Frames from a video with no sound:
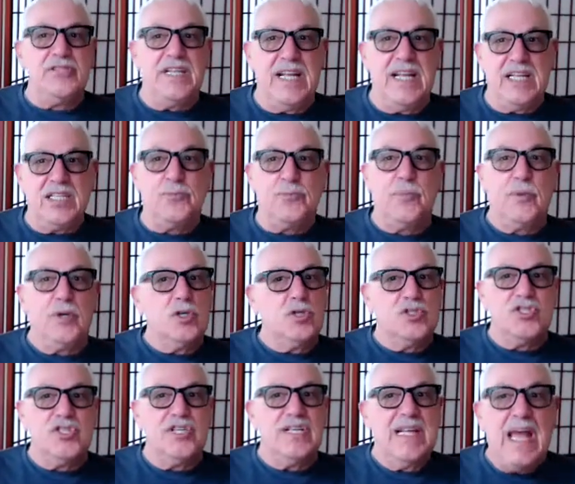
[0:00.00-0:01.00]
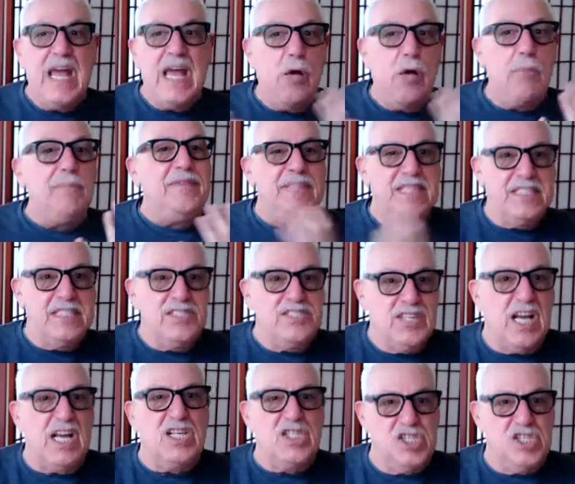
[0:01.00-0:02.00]
and experts and help the
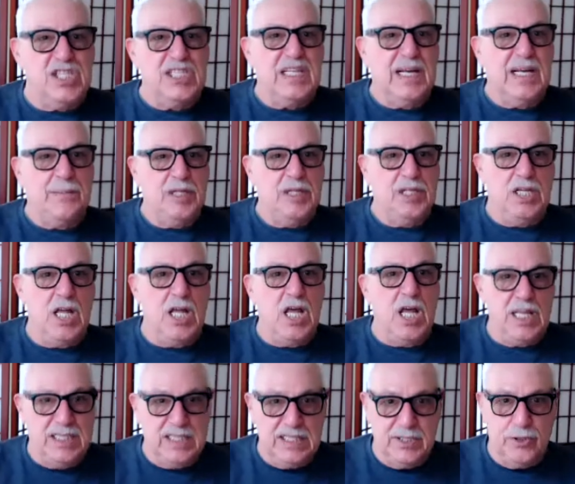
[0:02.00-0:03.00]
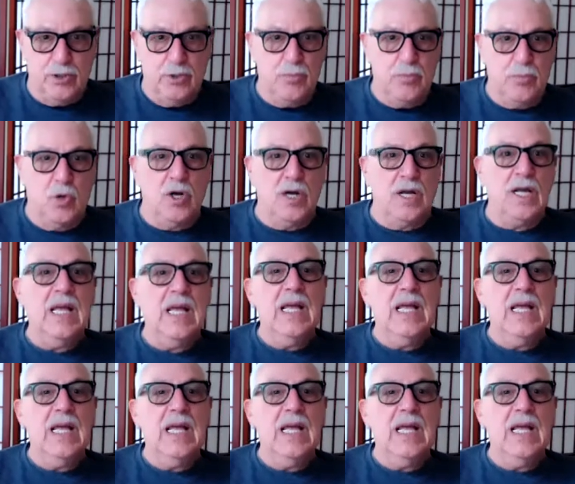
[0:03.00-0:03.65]
discussion come along a little more.